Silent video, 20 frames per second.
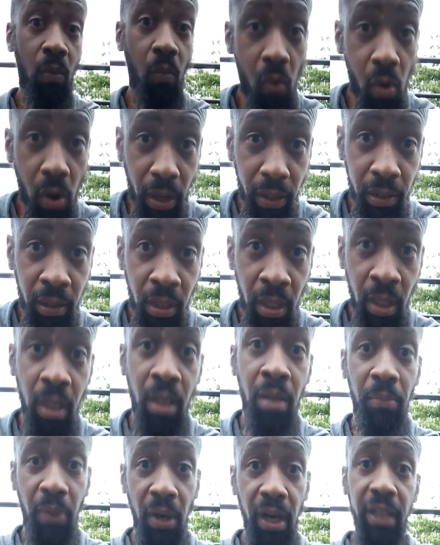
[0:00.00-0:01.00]
I want.
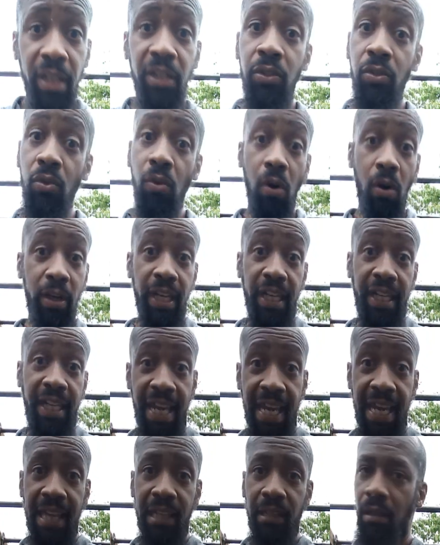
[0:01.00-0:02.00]
But you all that
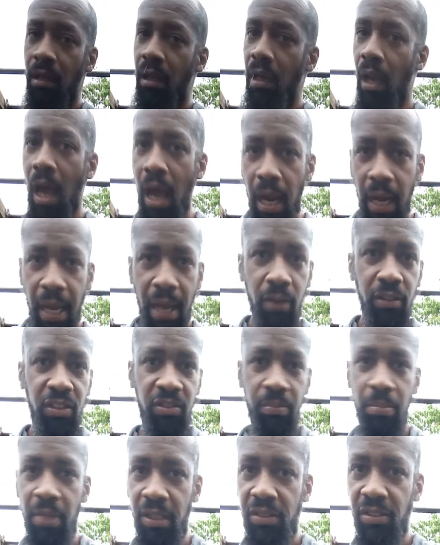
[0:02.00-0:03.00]
can lock out
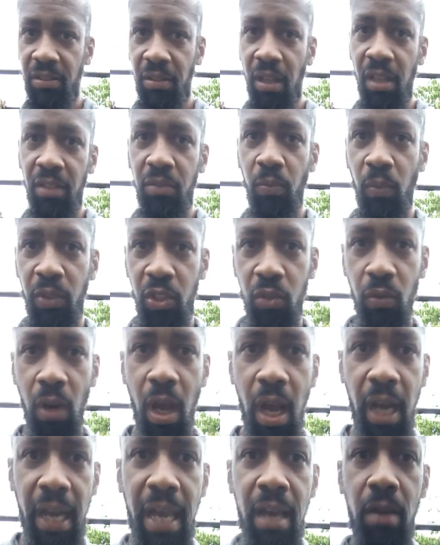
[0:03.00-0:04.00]
as much as comfortable. When
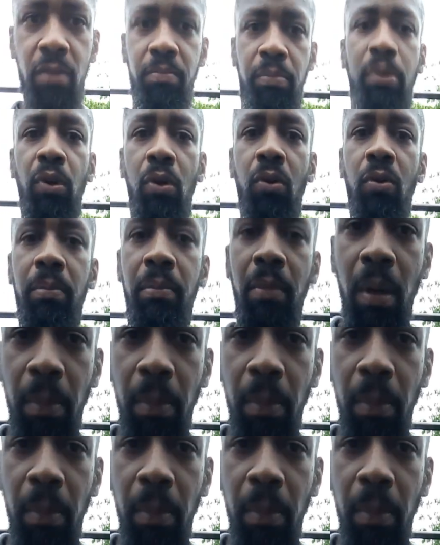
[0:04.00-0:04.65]
you lock out, boom,